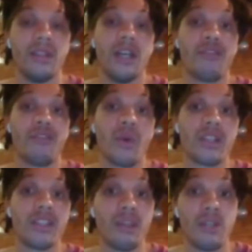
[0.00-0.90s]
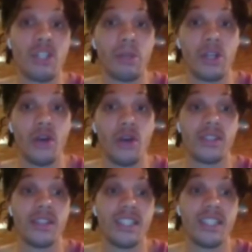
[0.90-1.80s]
Of course, if the bishop
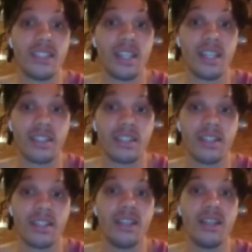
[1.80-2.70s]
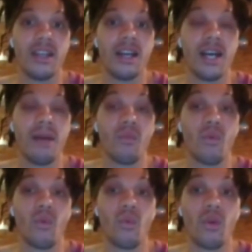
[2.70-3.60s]
goes to d6,
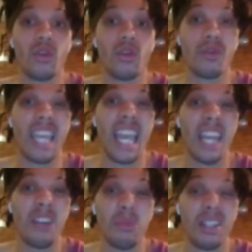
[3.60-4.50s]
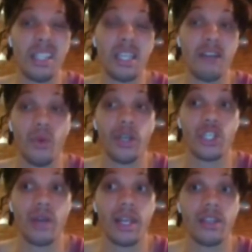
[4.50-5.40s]
you can't really avoid
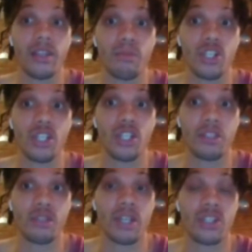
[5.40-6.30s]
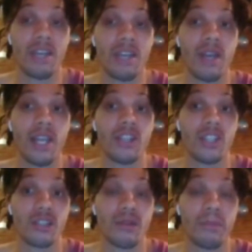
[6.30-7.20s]
trading those bishops, especially after h6
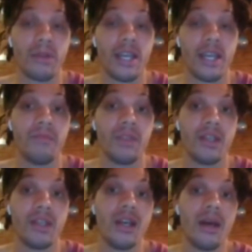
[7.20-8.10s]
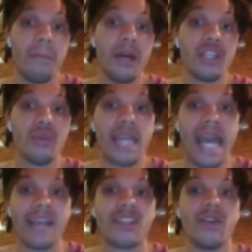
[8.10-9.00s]
has been played. But you
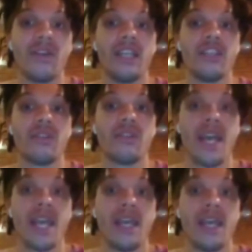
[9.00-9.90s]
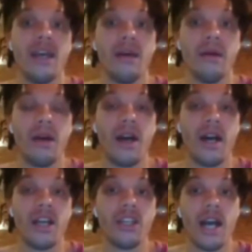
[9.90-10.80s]
castle and you say,
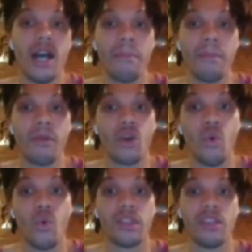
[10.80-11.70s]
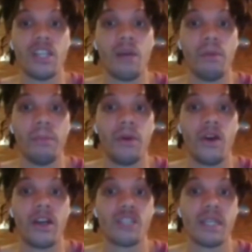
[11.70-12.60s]
I'm cool with the double
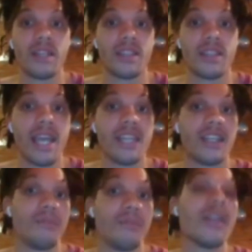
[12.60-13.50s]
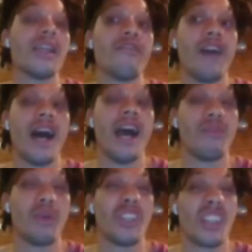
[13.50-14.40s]
pawns because the knight comes to e5,
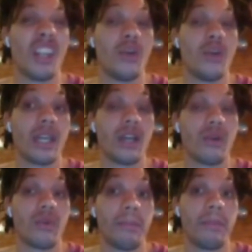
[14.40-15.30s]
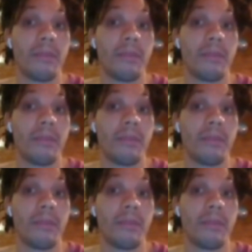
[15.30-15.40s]
which is an annoying grip.